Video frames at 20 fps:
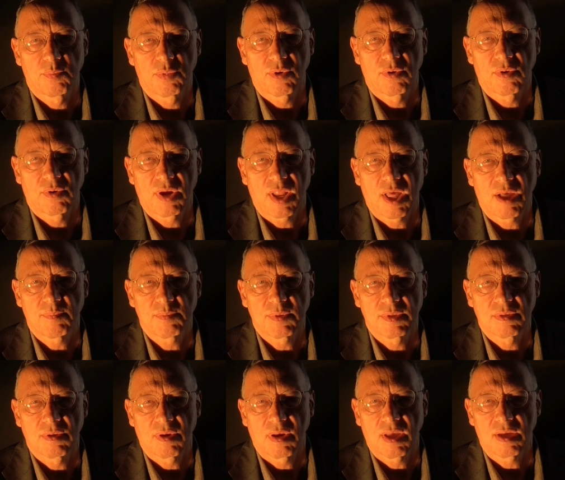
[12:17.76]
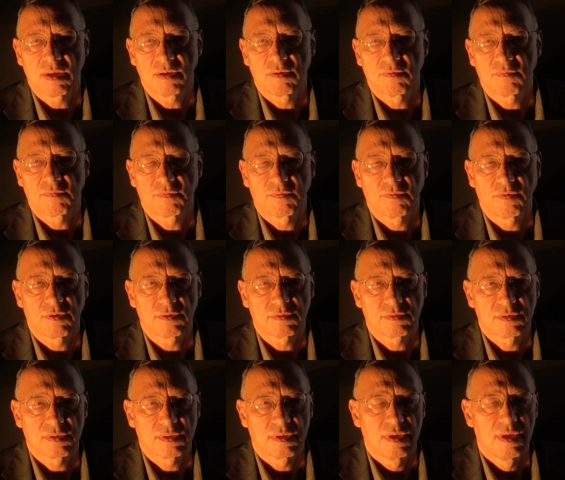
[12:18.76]
per lap in a line of
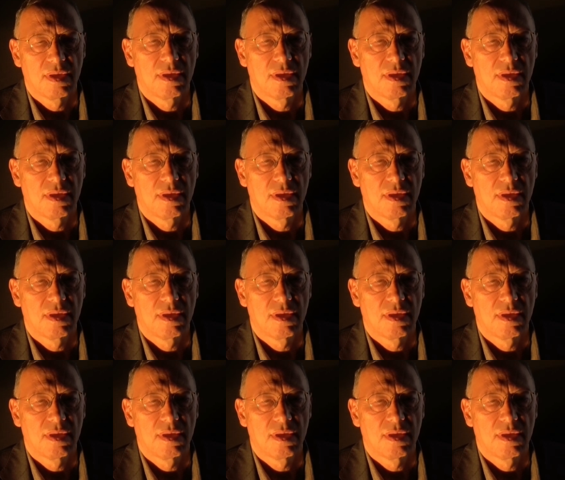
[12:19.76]
force.